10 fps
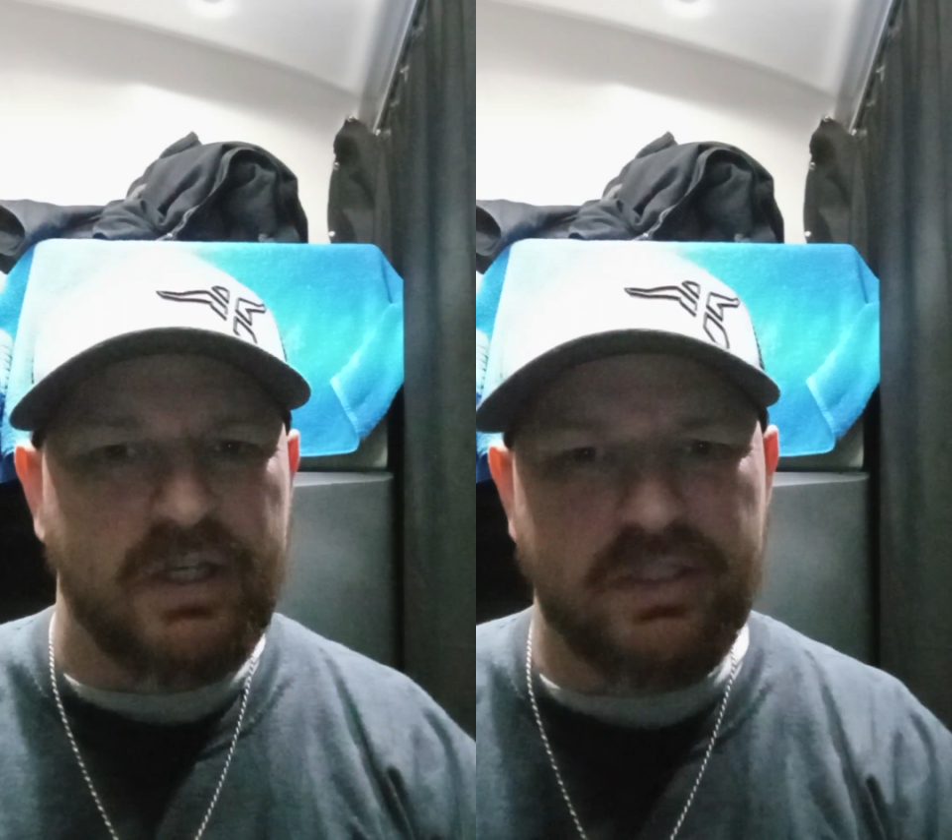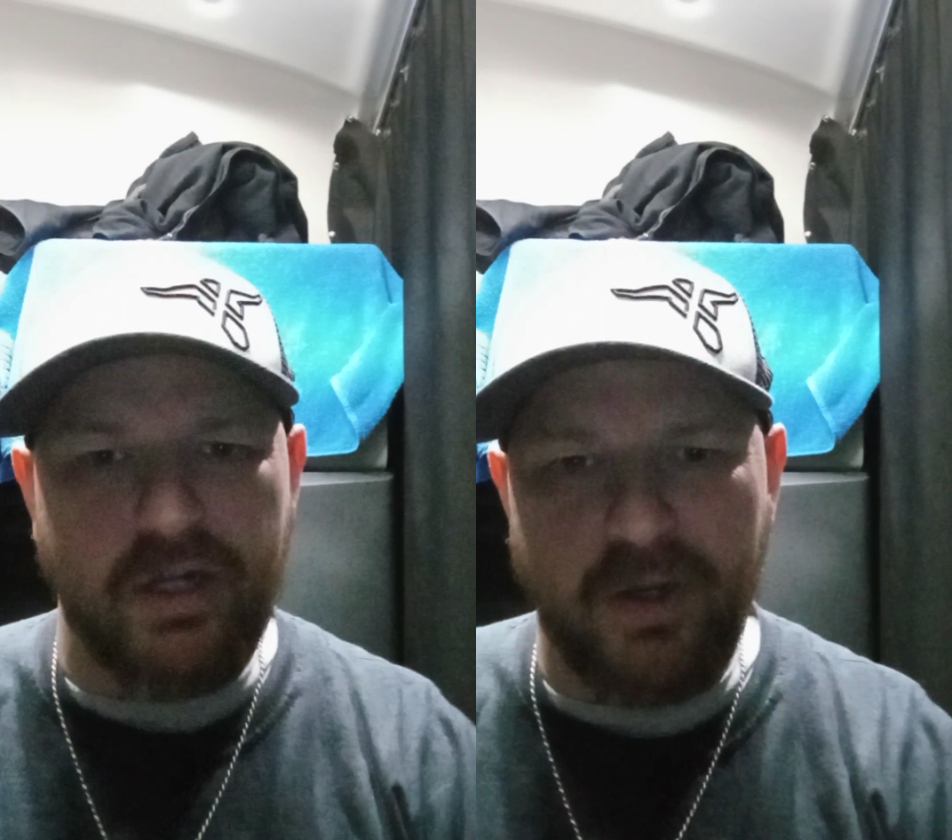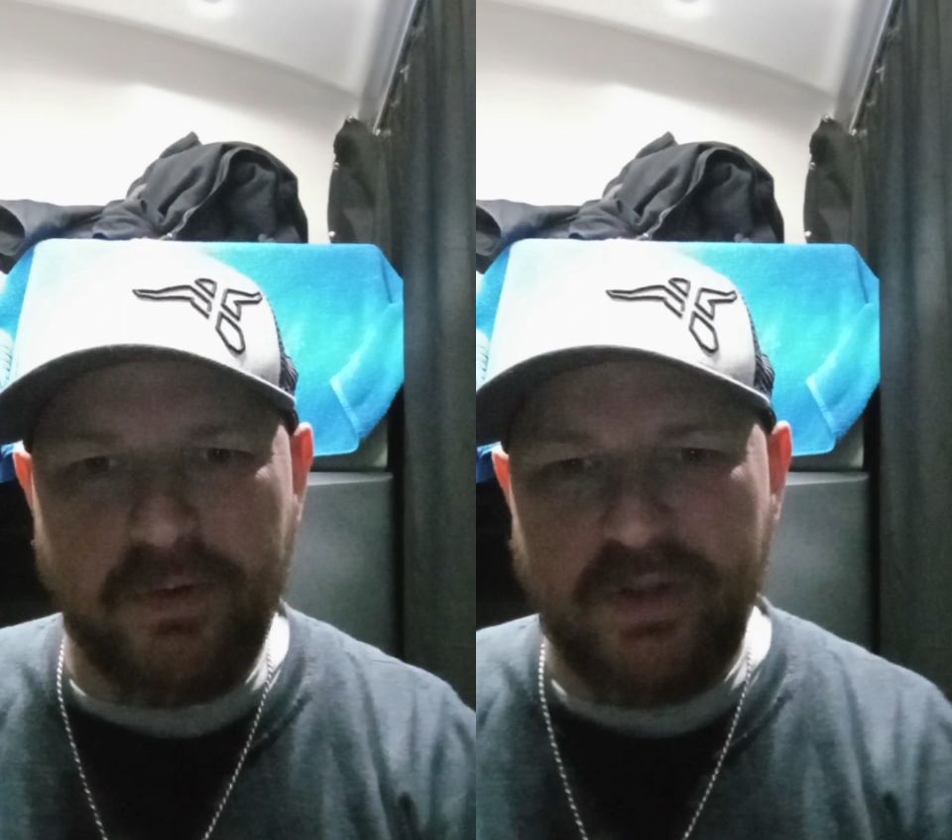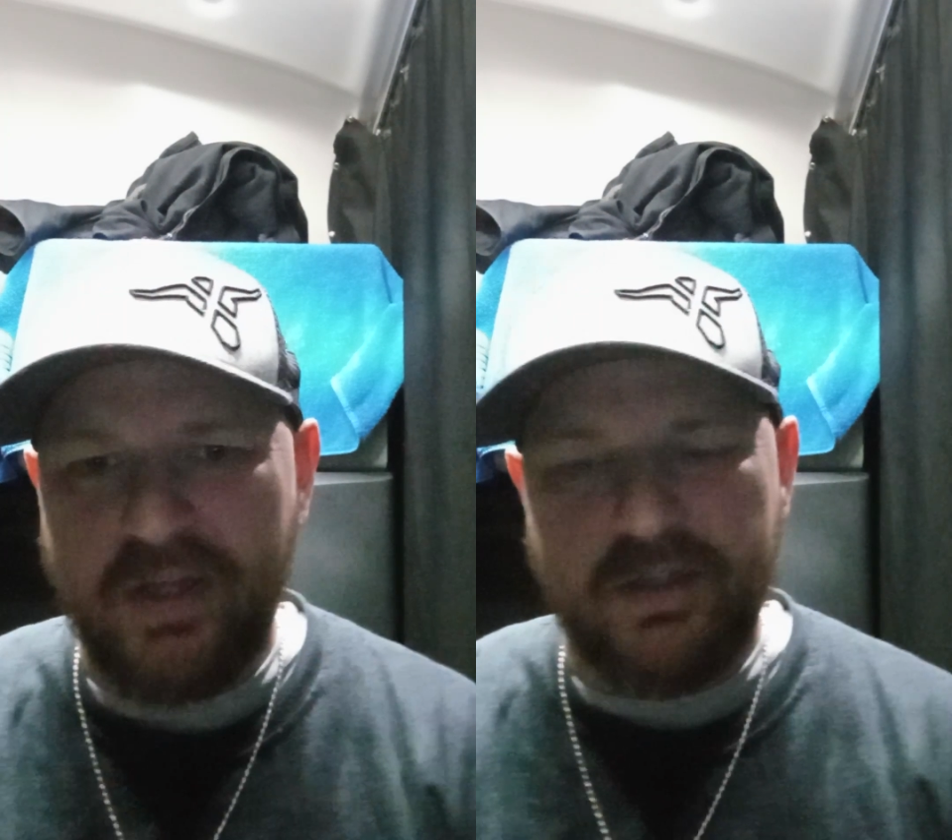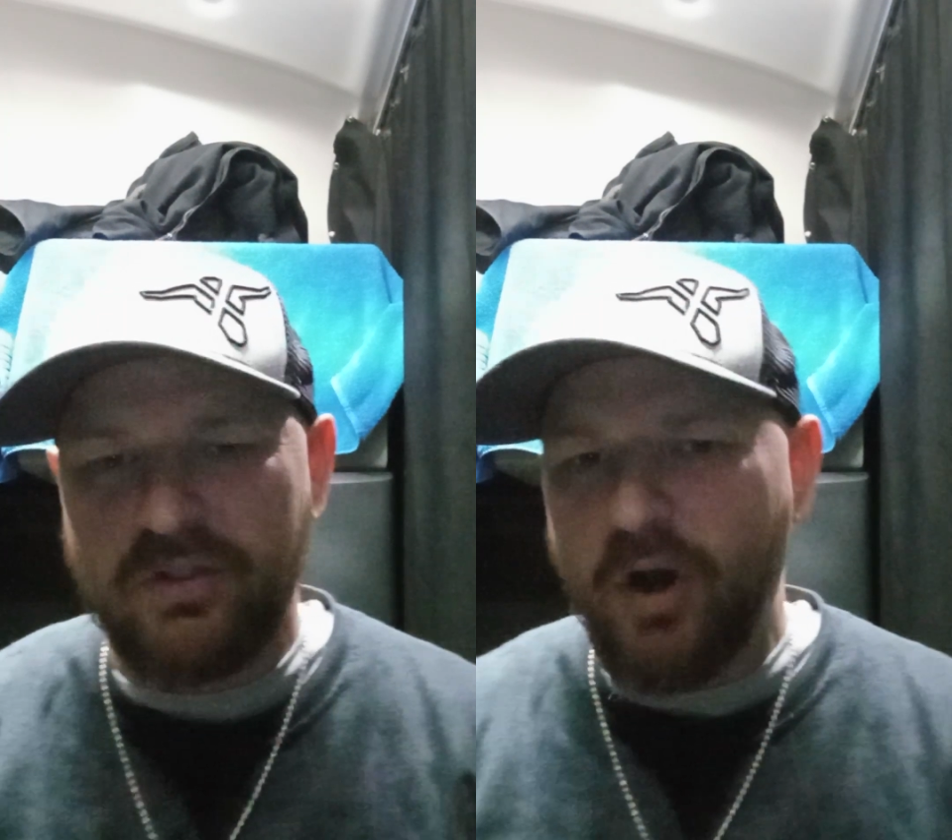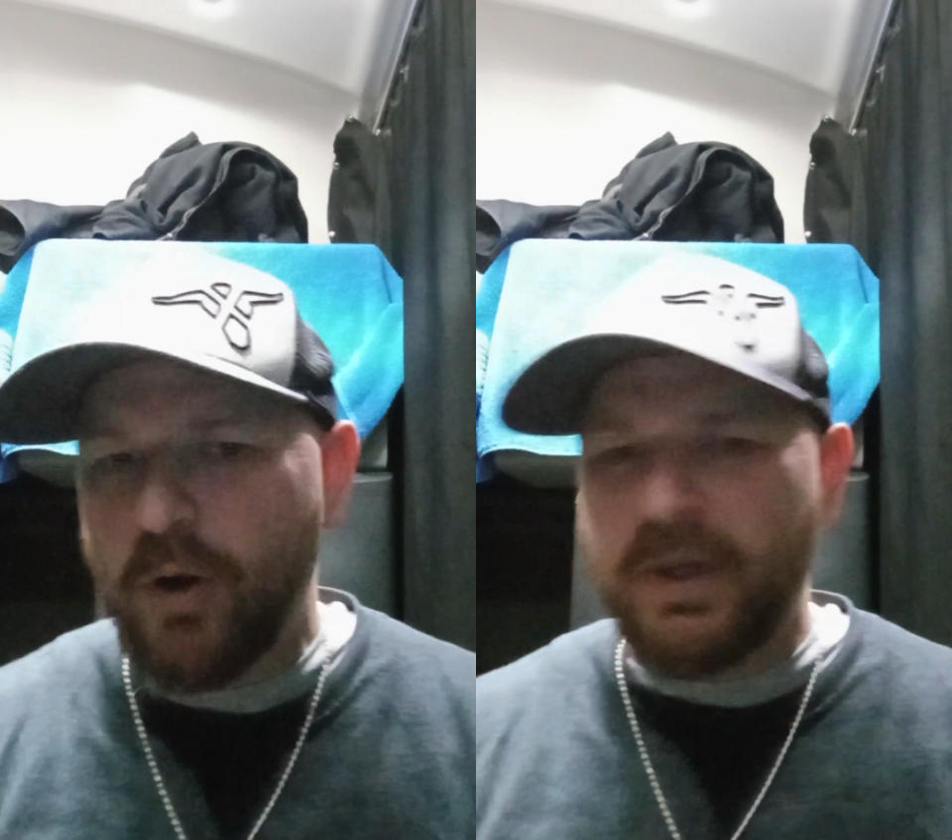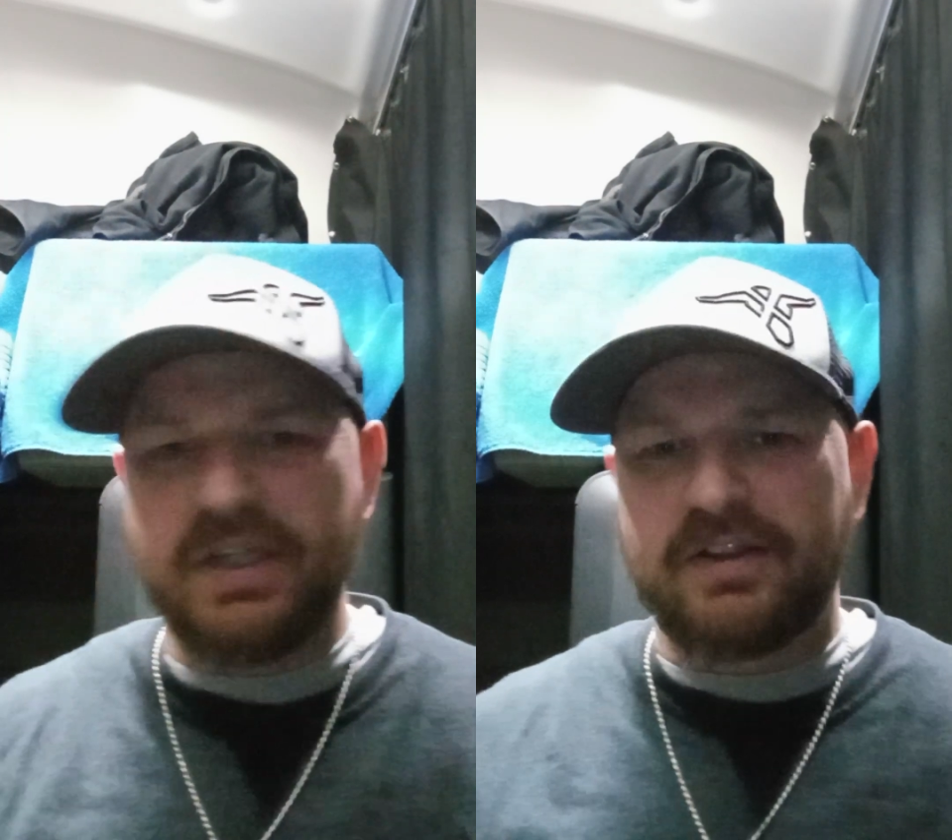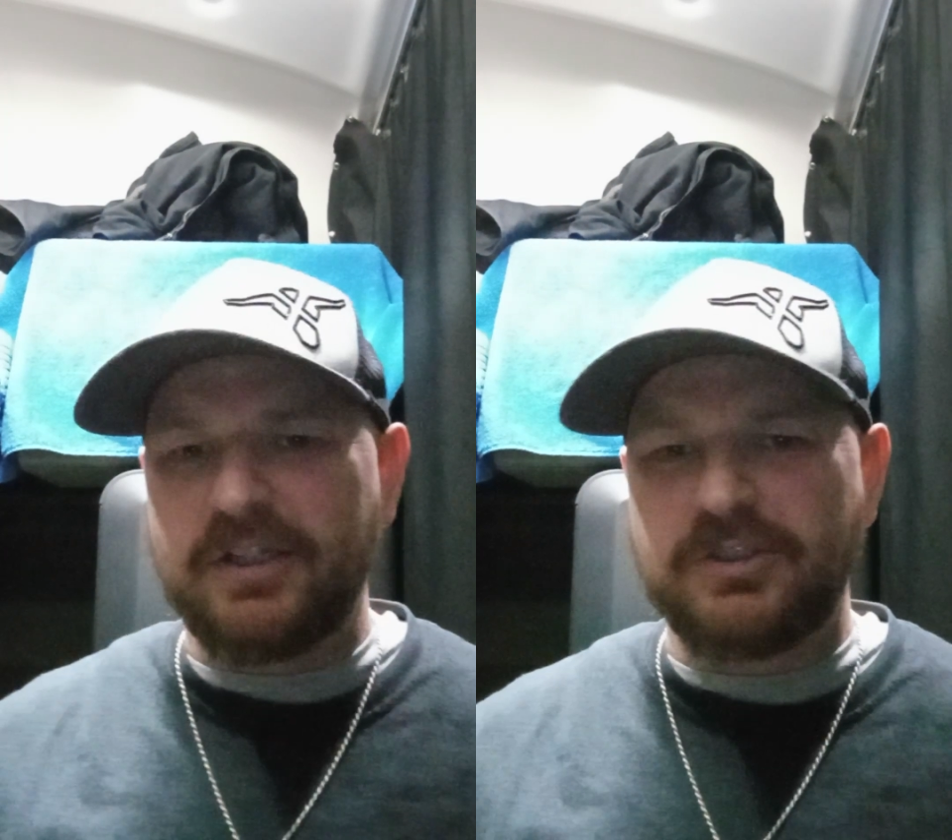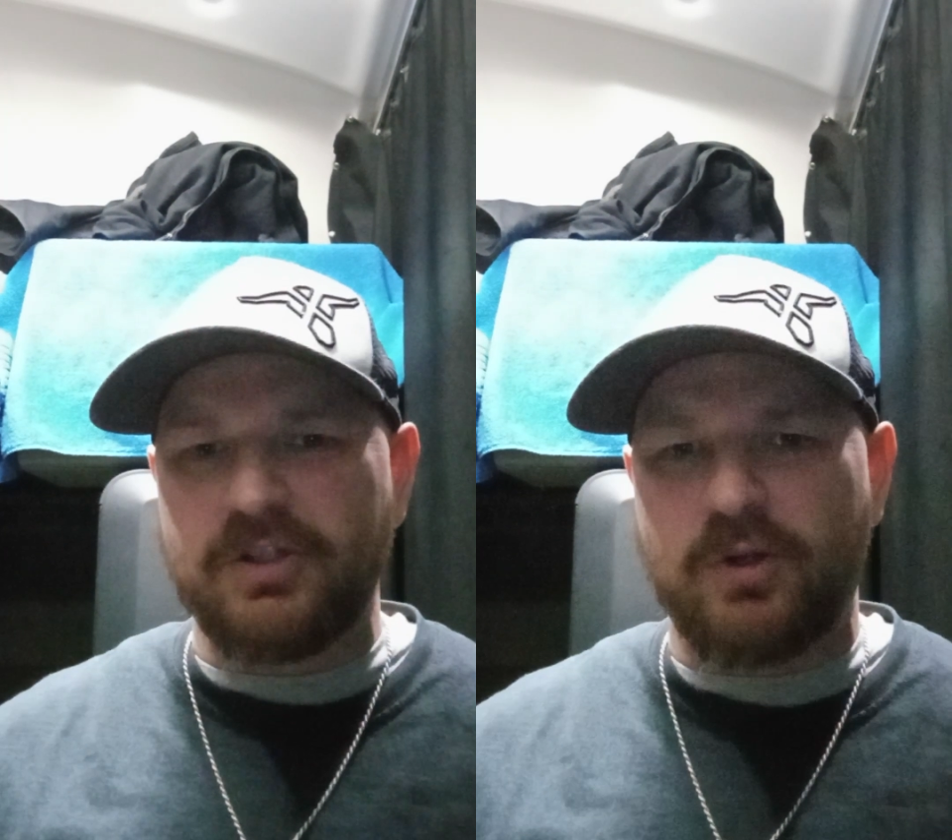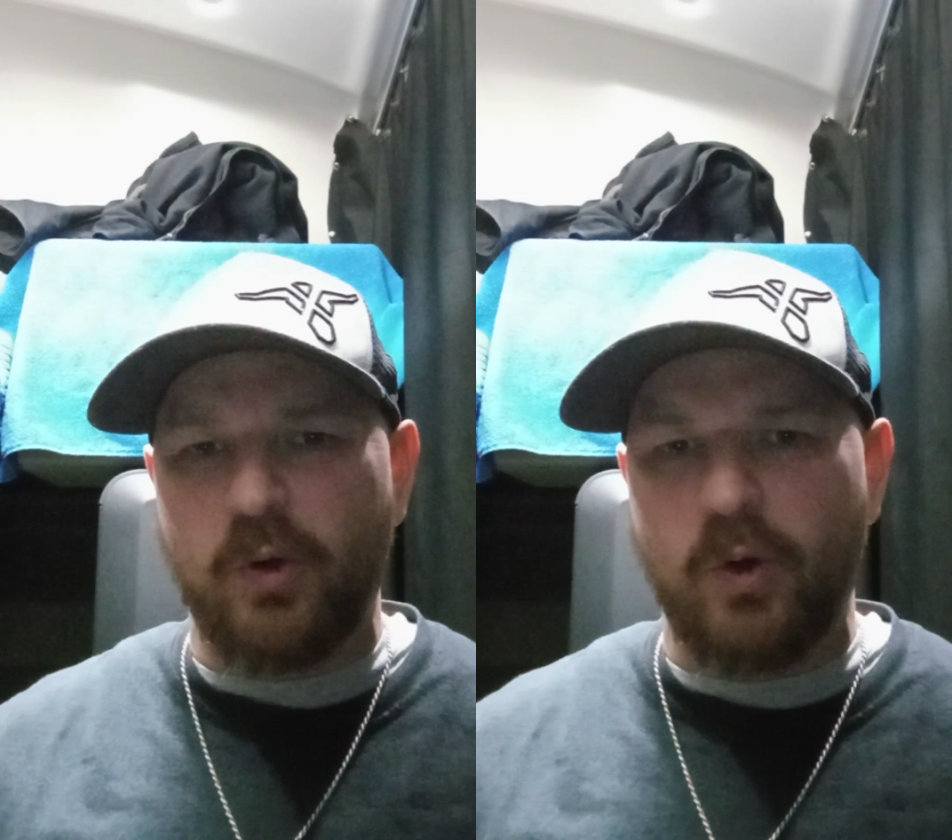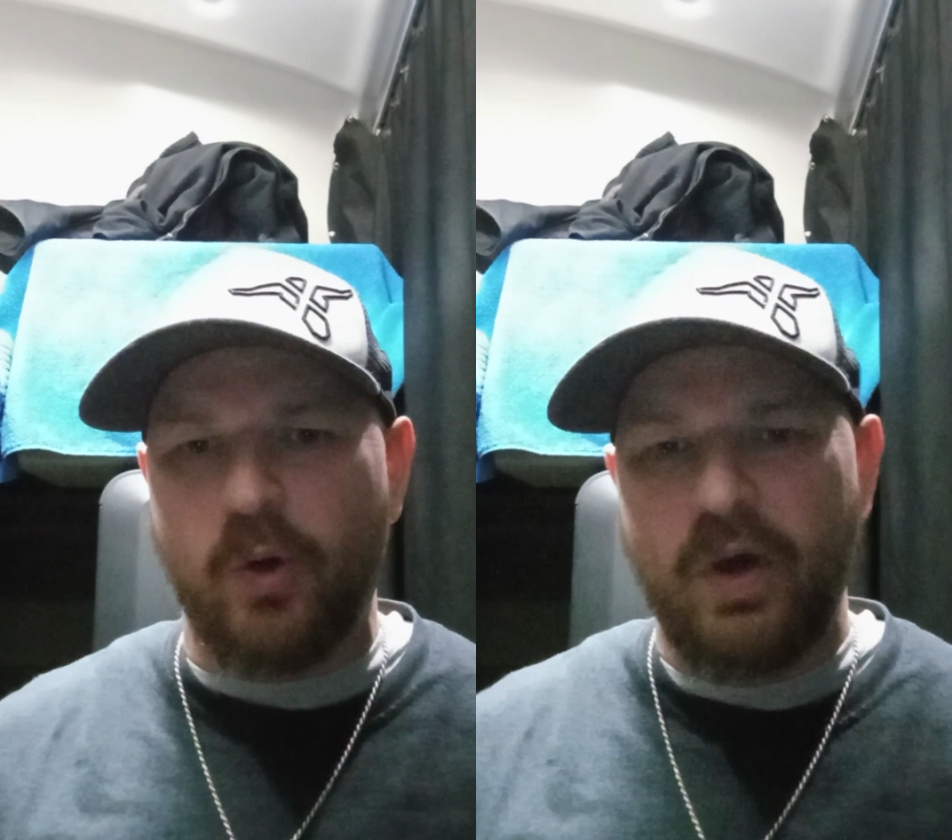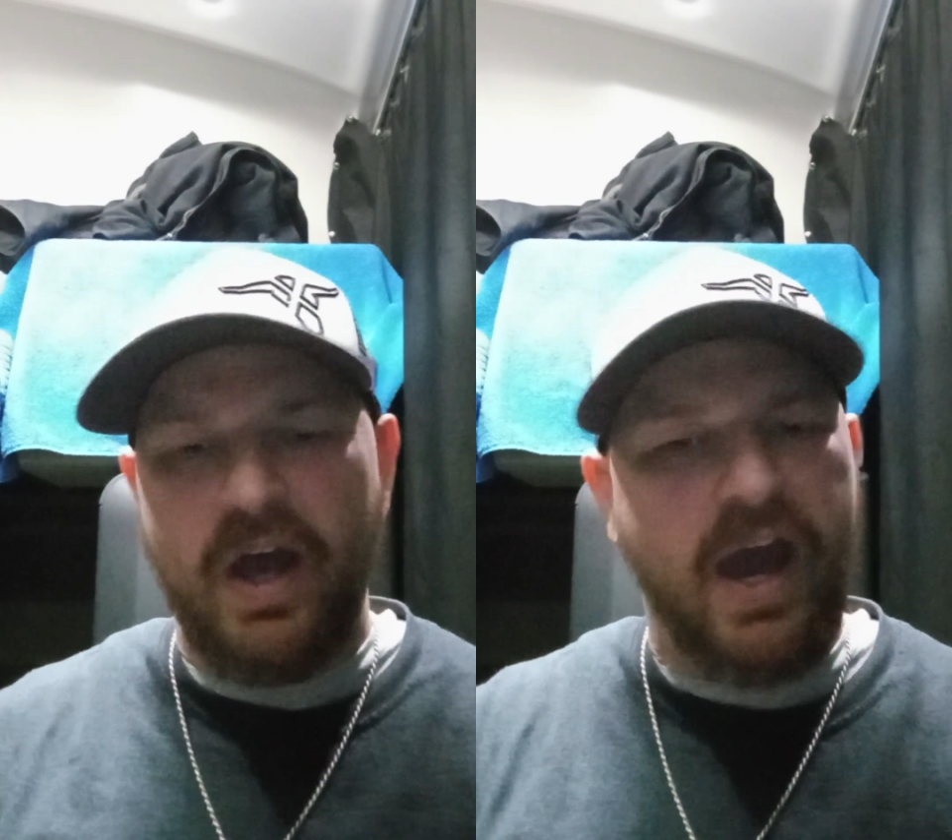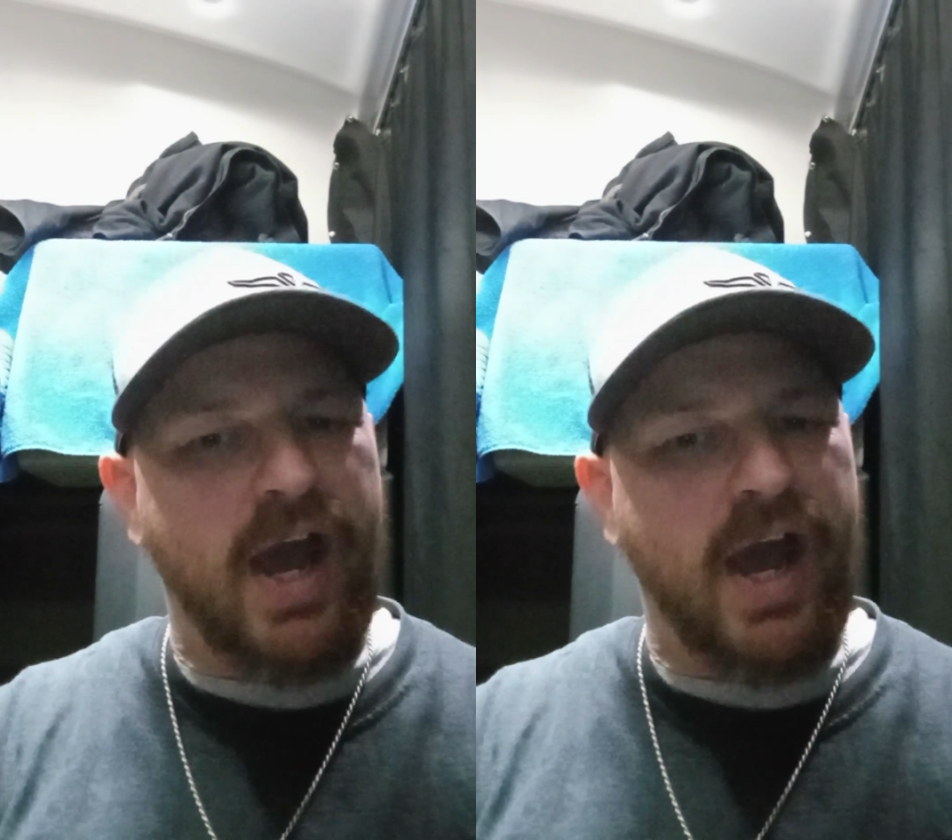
You know, nobody thinks you're cool.